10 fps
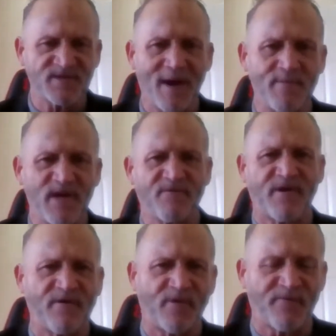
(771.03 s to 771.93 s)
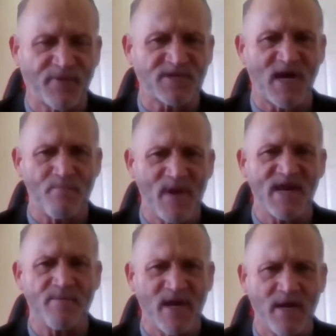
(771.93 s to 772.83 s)
this might be your very, very first time
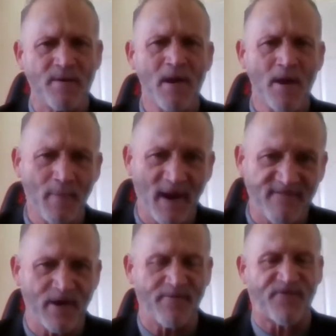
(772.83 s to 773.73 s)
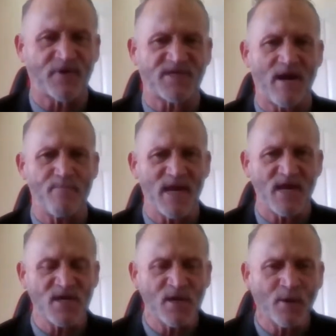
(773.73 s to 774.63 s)
meeting me, my very first time
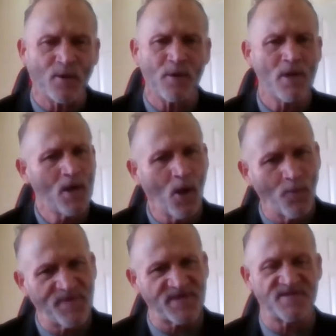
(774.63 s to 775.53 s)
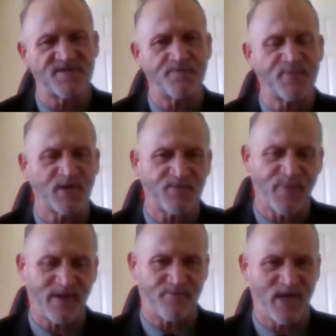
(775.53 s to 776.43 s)
meeting you. Hope this
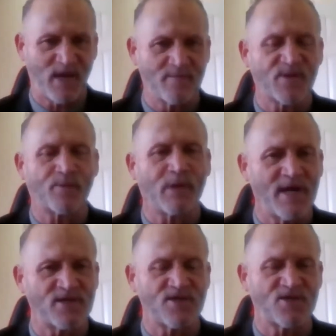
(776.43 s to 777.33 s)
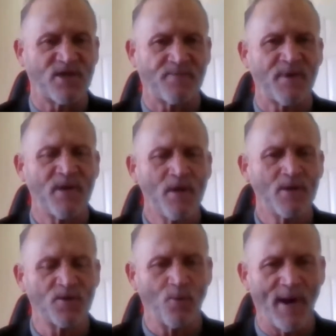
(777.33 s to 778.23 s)
becomes a relationship
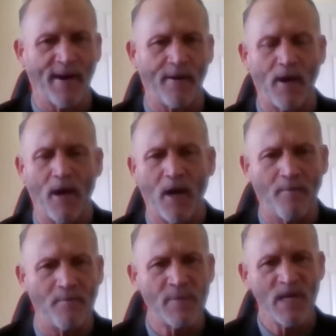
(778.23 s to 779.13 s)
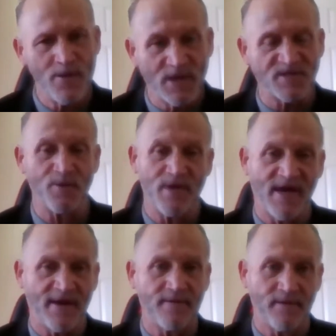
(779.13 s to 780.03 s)
to where you can tune
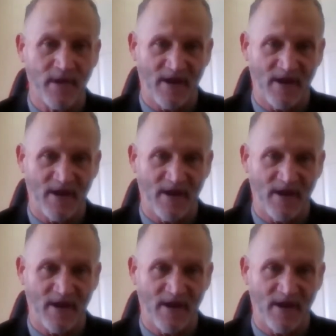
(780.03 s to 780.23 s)
in